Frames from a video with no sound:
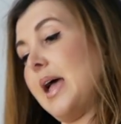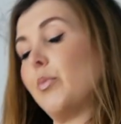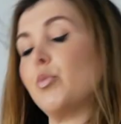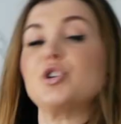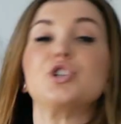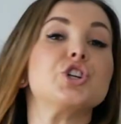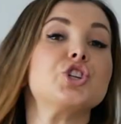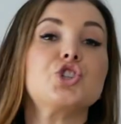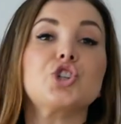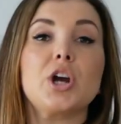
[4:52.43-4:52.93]

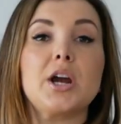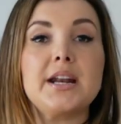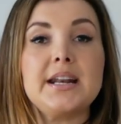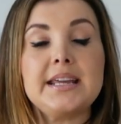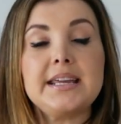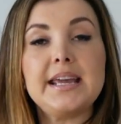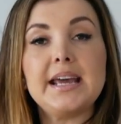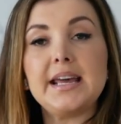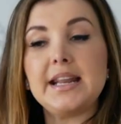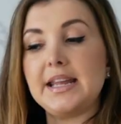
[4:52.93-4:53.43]
We're just trying
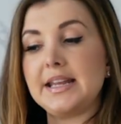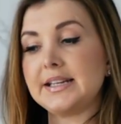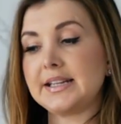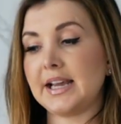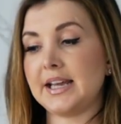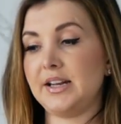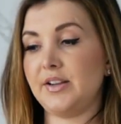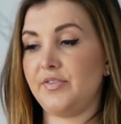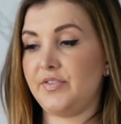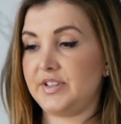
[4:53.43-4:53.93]
to get it
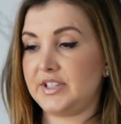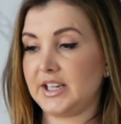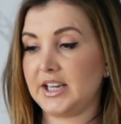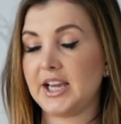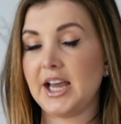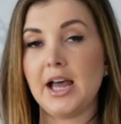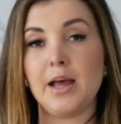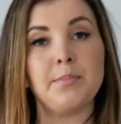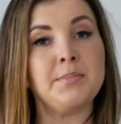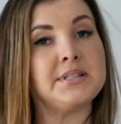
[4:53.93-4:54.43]
kind of to
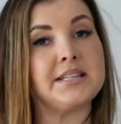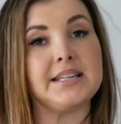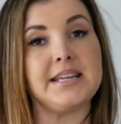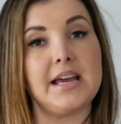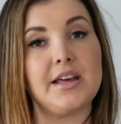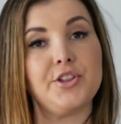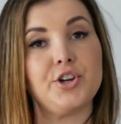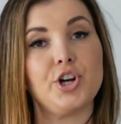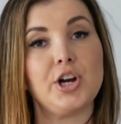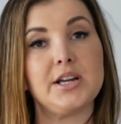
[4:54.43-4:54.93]
come
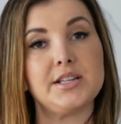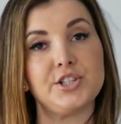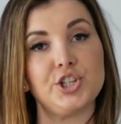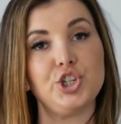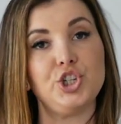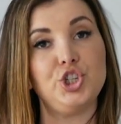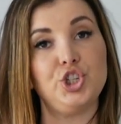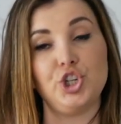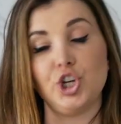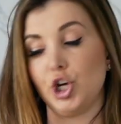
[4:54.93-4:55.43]
together as a
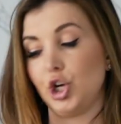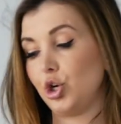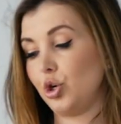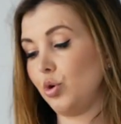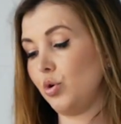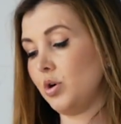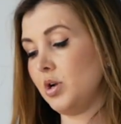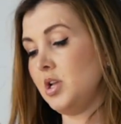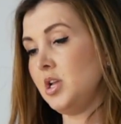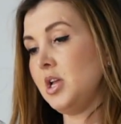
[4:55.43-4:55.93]

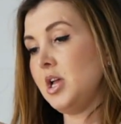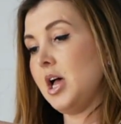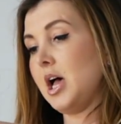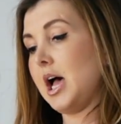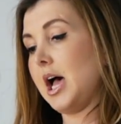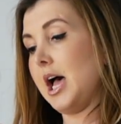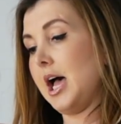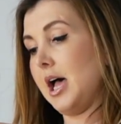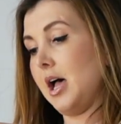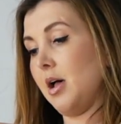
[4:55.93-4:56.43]
dough.
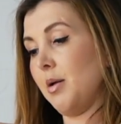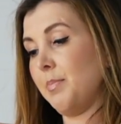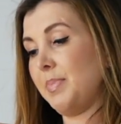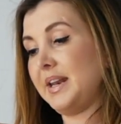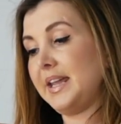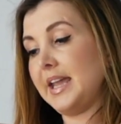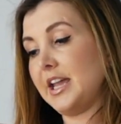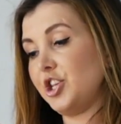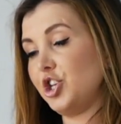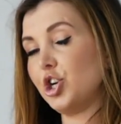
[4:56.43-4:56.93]
But
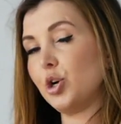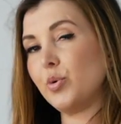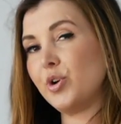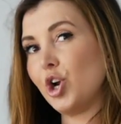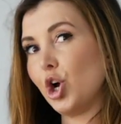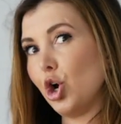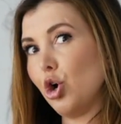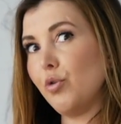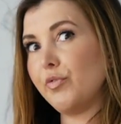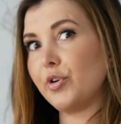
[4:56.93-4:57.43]
again, you don't want
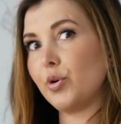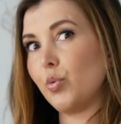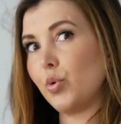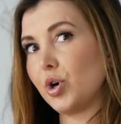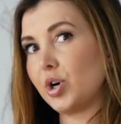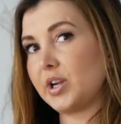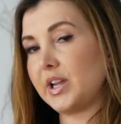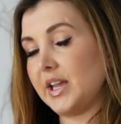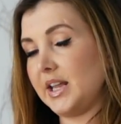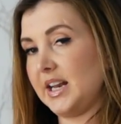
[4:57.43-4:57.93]
to
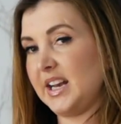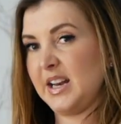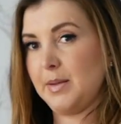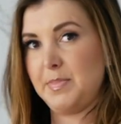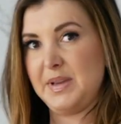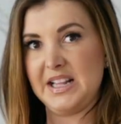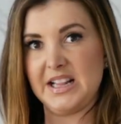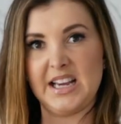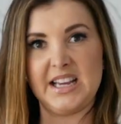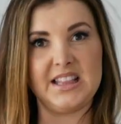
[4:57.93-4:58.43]
overwork it and it
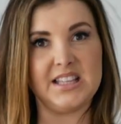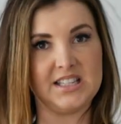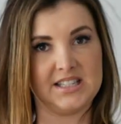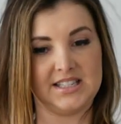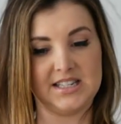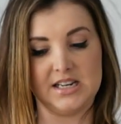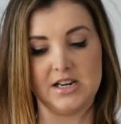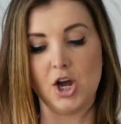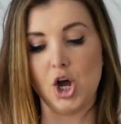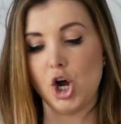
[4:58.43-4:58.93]
be like
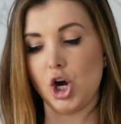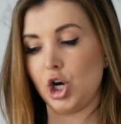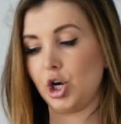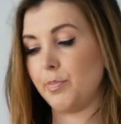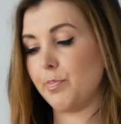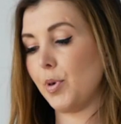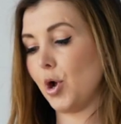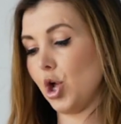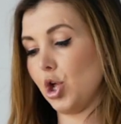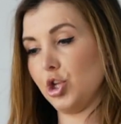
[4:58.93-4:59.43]
this
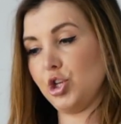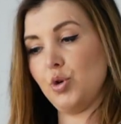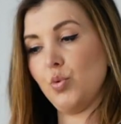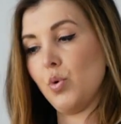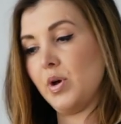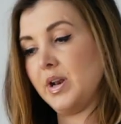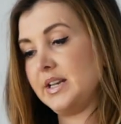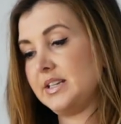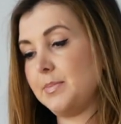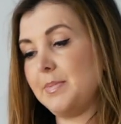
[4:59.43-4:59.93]
hard ball. You
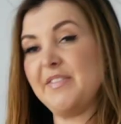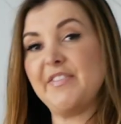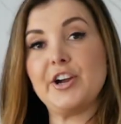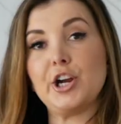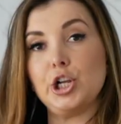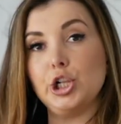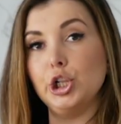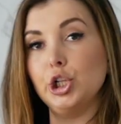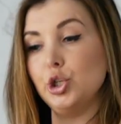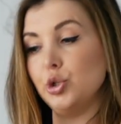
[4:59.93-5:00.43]
want it to be
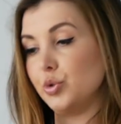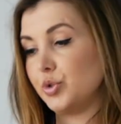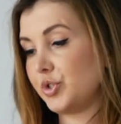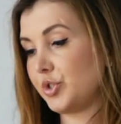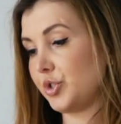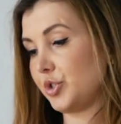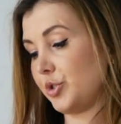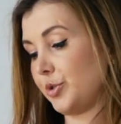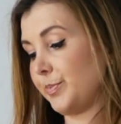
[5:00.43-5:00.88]
very loose.